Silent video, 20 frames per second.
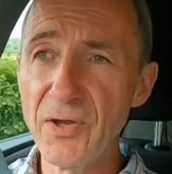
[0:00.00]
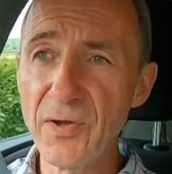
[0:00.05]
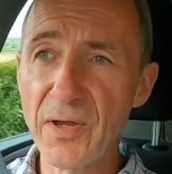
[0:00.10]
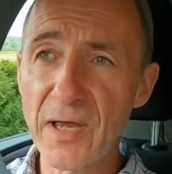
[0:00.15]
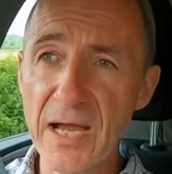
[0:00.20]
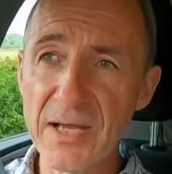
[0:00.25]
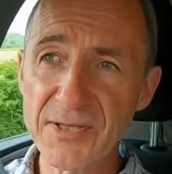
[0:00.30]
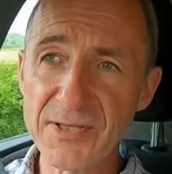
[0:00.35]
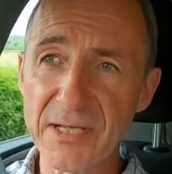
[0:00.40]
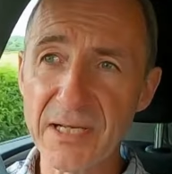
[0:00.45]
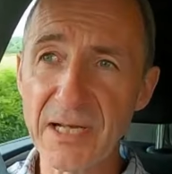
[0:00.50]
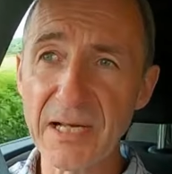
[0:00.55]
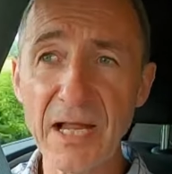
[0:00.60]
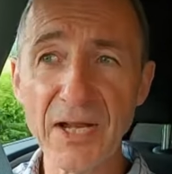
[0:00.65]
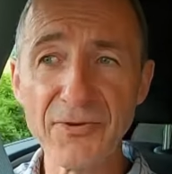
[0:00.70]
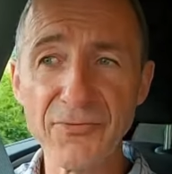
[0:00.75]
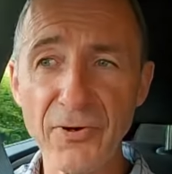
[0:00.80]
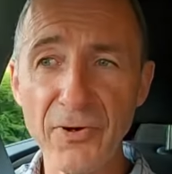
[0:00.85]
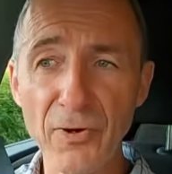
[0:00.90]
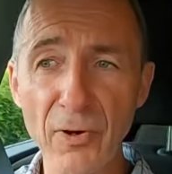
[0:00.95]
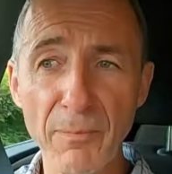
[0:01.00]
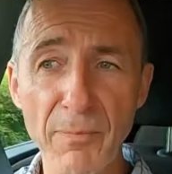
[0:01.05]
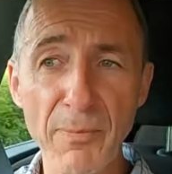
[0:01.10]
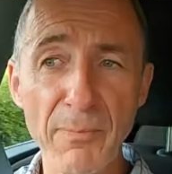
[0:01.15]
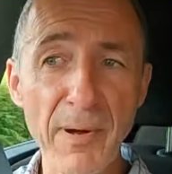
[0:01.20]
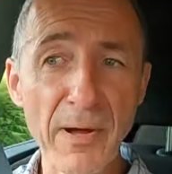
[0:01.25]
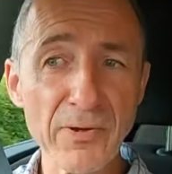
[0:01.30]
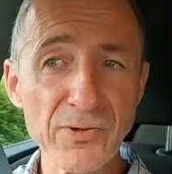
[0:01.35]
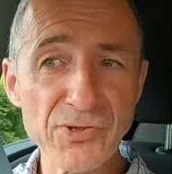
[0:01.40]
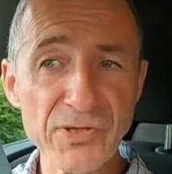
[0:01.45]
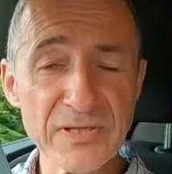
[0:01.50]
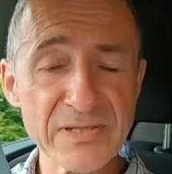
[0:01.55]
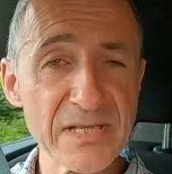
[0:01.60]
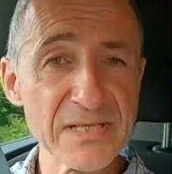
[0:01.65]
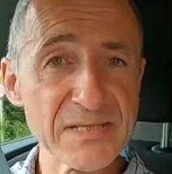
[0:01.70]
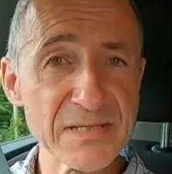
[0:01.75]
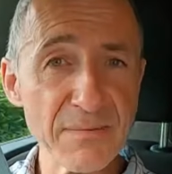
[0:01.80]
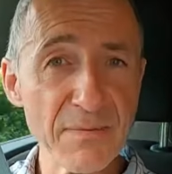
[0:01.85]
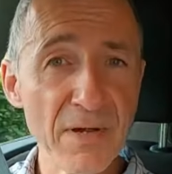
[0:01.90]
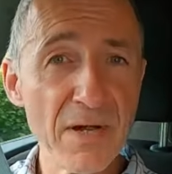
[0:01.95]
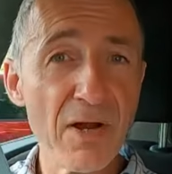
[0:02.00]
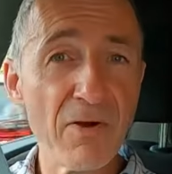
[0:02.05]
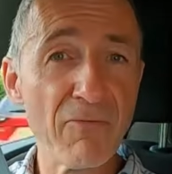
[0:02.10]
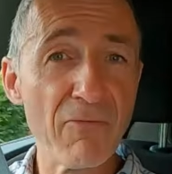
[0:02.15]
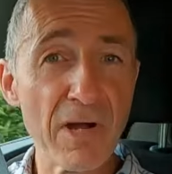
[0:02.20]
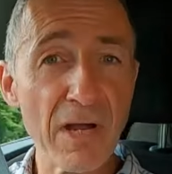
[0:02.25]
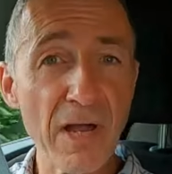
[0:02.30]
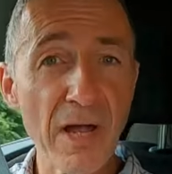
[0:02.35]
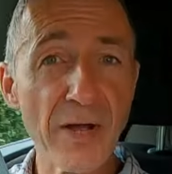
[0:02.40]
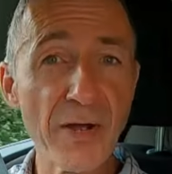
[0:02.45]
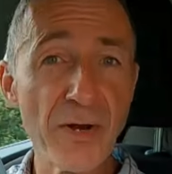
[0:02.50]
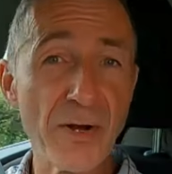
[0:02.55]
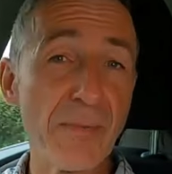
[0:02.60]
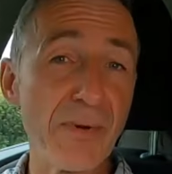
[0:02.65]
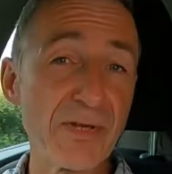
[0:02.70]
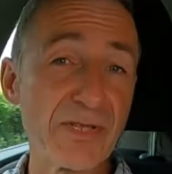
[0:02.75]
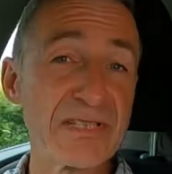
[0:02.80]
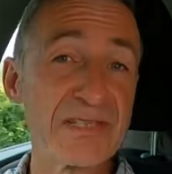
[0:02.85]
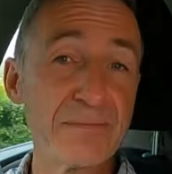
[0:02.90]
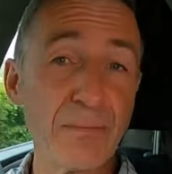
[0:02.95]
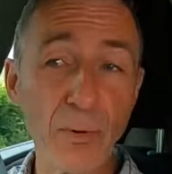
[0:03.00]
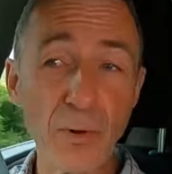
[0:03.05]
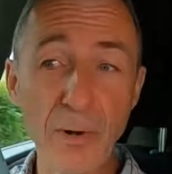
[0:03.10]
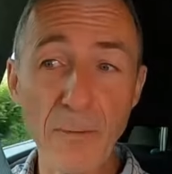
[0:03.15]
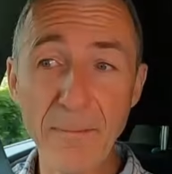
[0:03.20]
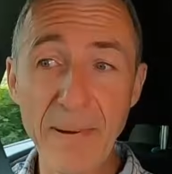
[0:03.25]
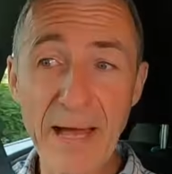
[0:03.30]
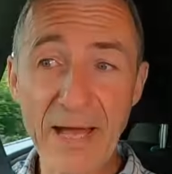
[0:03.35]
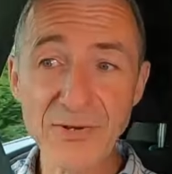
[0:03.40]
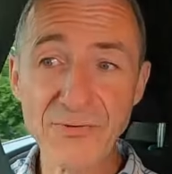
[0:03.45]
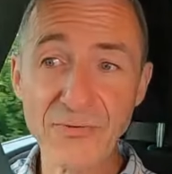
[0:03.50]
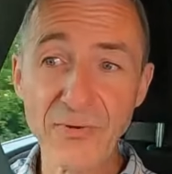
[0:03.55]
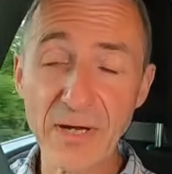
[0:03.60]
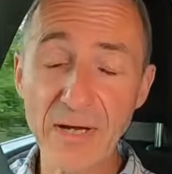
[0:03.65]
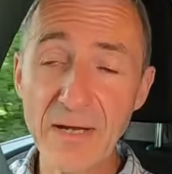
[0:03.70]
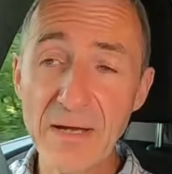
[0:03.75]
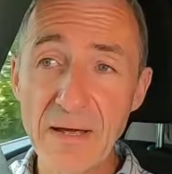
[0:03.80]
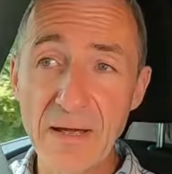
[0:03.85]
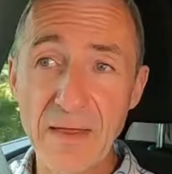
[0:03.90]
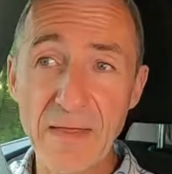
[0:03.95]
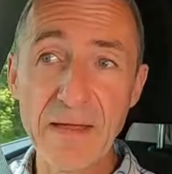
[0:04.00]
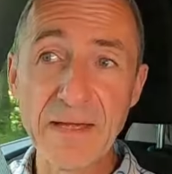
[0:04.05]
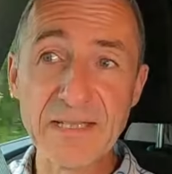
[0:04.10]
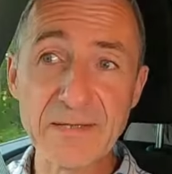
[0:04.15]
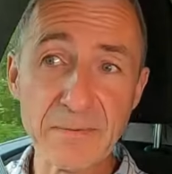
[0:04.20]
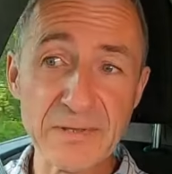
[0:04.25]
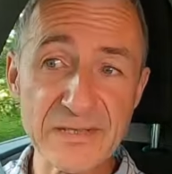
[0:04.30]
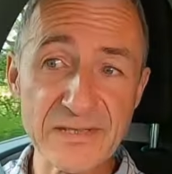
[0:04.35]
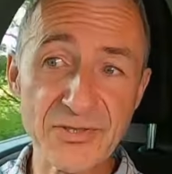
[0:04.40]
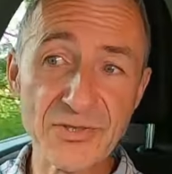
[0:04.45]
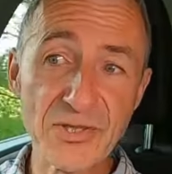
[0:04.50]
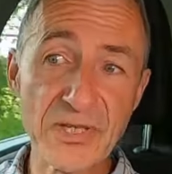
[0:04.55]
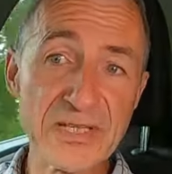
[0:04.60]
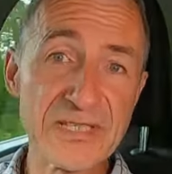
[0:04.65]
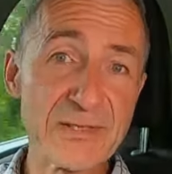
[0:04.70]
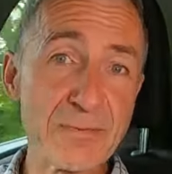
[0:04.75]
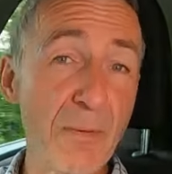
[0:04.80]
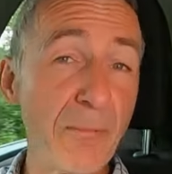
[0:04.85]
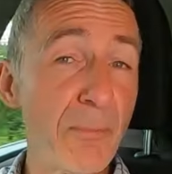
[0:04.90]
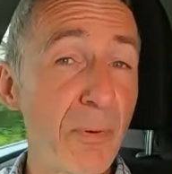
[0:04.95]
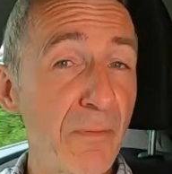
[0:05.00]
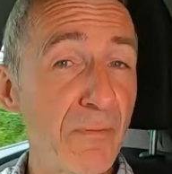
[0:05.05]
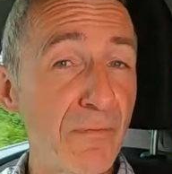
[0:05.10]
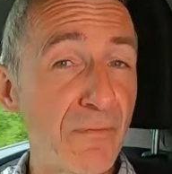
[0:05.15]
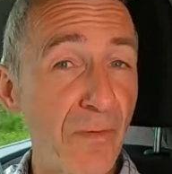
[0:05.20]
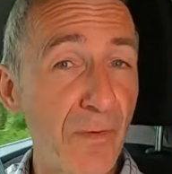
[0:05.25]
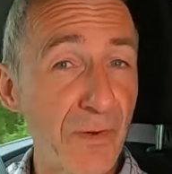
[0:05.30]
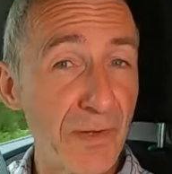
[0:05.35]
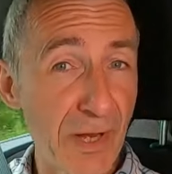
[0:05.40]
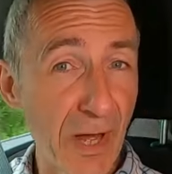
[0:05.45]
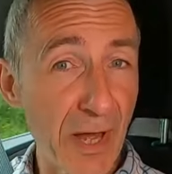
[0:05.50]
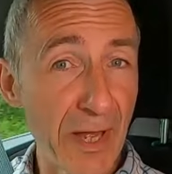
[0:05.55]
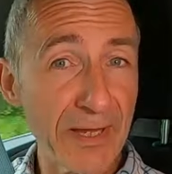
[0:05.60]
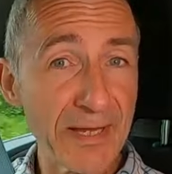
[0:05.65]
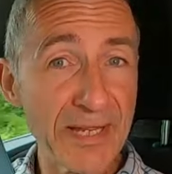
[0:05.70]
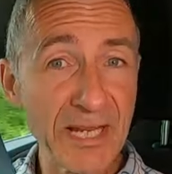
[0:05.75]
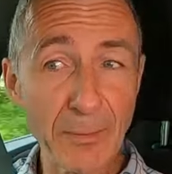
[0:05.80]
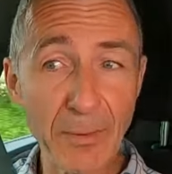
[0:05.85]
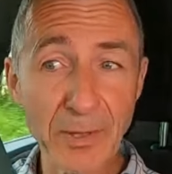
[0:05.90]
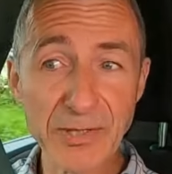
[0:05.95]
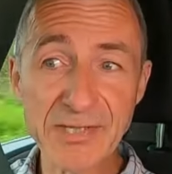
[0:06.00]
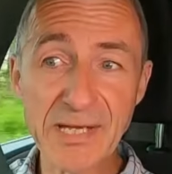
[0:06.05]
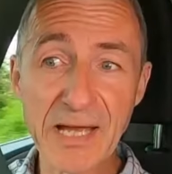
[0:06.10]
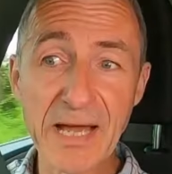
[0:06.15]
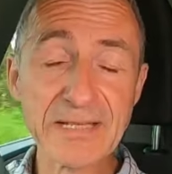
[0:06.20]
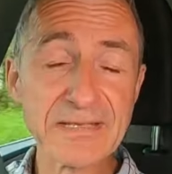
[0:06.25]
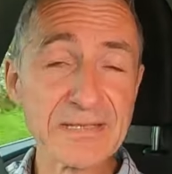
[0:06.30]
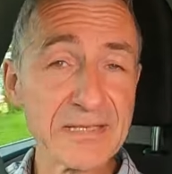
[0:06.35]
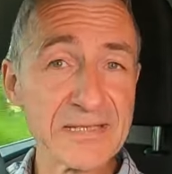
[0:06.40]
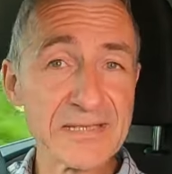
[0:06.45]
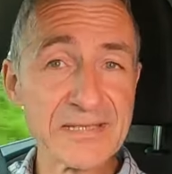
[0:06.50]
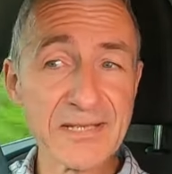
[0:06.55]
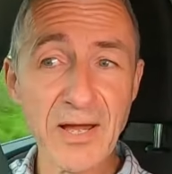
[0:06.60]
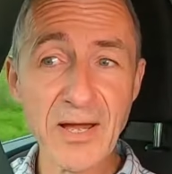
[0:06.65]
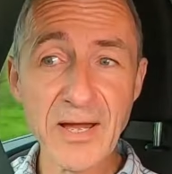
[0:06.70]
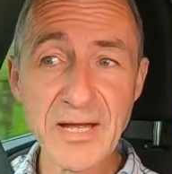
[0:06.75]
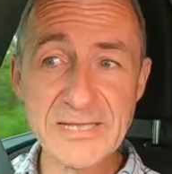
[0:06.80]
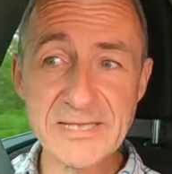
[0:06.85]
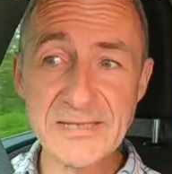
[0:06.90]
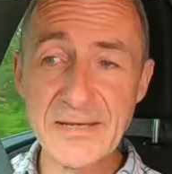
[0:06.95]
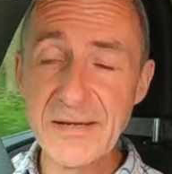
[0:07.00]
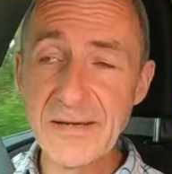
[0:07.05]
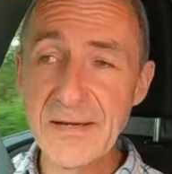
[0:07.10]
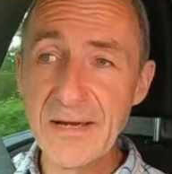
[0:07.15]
you get an electrical propulsion system relying on a much smaller battery. This one's just 1.49 kilowatt hours in size.